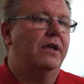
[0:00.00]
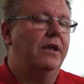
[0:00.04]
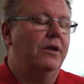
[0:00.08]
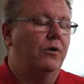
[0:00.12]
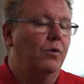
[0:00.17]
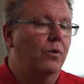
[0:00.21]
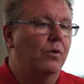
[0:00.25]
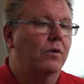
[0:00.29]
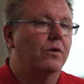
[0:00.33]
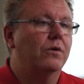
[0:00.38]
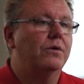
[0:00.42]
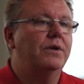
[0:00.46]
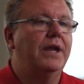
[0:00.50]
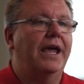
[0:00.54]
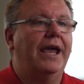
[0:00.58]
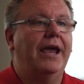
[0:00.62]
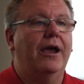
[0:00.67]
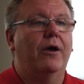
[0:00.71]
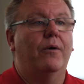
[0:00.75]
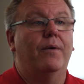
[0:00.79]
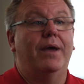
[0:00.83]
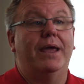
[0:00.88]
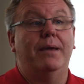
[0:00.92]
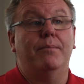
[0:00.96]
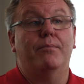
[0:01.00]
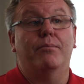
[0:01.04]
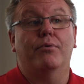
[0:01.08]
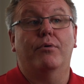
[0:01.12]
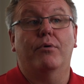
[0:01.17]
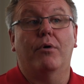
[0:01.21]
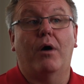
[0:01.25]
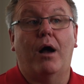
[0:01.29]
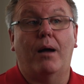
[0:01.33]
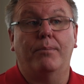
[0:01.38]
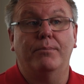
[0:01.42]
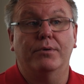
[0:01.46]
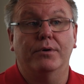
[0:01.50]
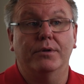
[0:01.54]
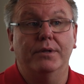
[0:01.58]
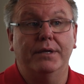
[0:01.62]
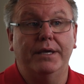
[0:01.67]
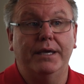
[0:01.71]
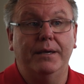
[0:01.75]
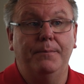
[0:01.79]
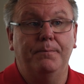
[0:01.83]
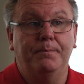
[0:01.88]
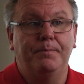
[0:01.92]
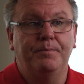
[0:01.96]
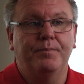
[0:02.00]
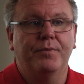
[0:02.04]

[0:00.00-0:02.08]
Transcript: in order to aerate properly,